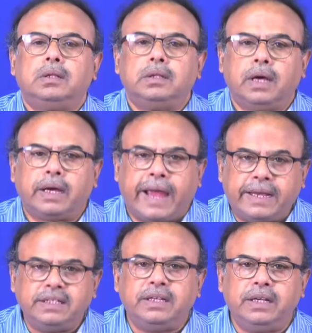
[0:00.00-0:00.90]
the
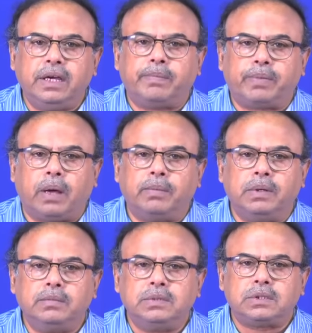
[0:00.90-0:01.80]
category of
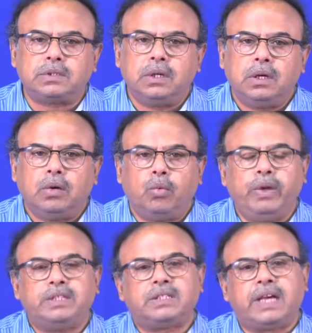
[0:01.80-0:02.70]
problems
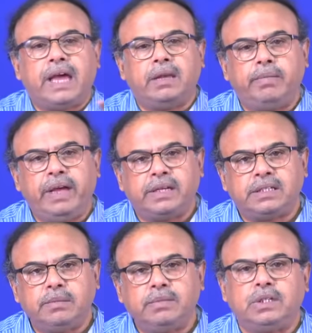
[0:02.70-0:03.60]
which can be
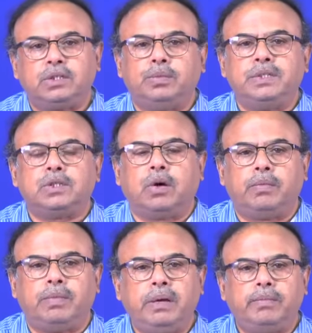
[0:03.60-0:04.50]
attempted to be
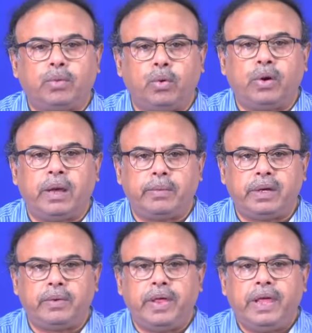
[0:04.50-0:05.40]
solved by programming.
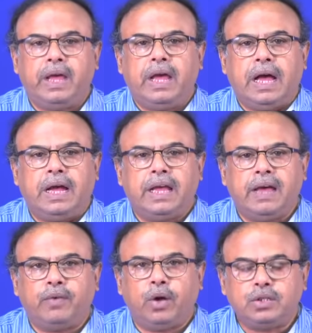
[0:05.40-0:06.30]
And I
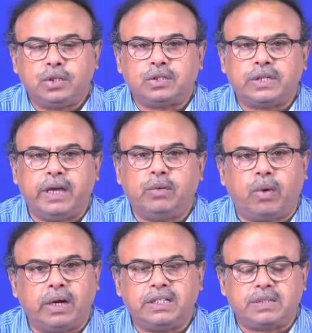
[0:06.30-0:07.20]
have also said
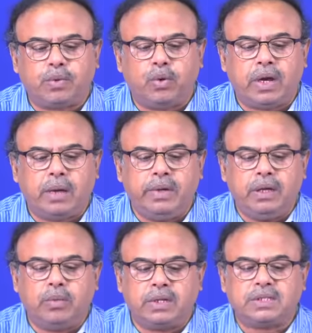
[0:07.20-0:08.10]
what is
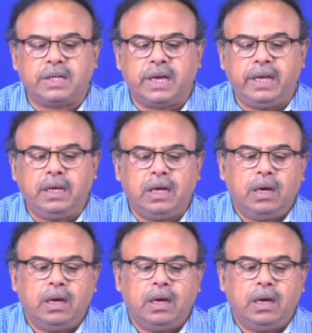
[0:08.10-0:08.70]
programming. Once again,